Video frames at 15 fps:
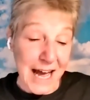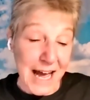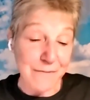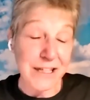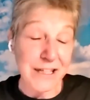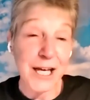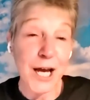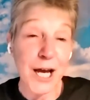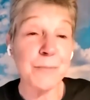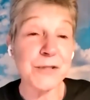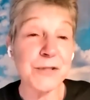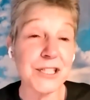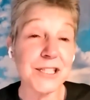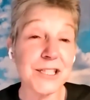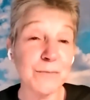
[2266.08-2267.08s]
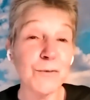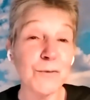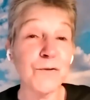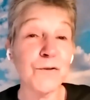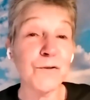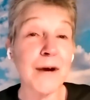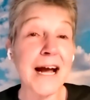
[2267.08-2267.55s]
having the option to
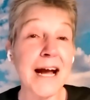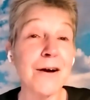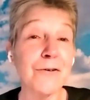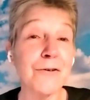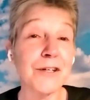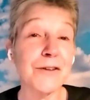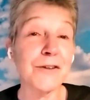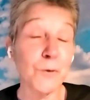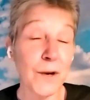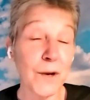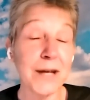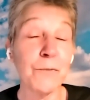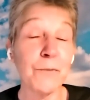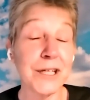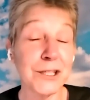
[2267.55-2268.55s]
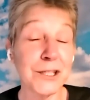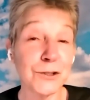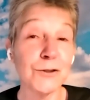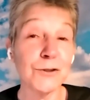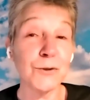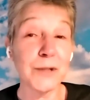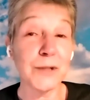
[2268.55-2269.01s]
move around the way we
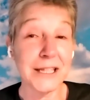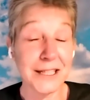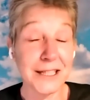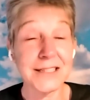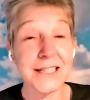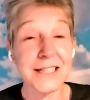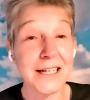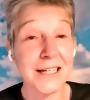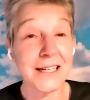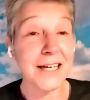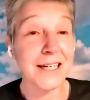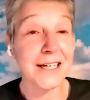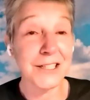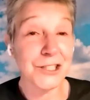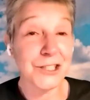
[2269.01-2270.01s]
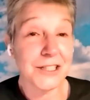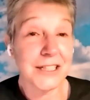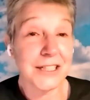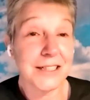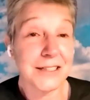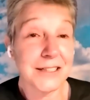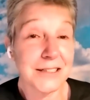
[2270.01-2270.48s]
do in this day and age
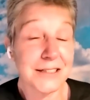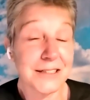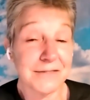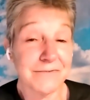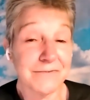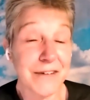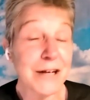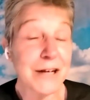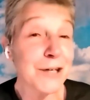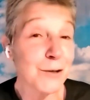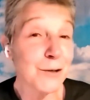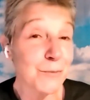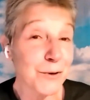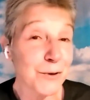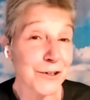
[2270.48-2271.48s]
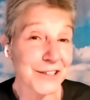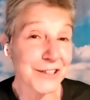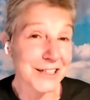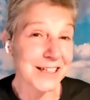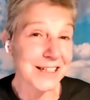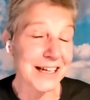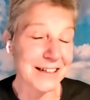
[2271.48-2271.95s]
is very
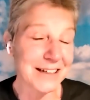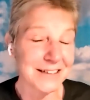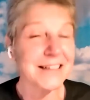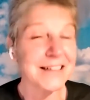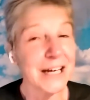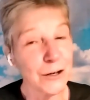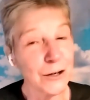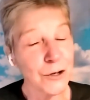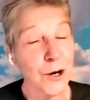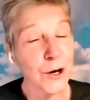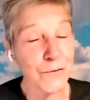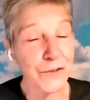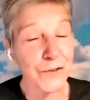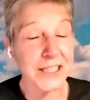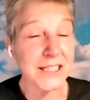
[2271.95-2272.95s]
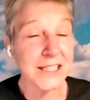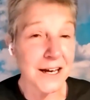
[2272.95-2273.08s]
important. And COVID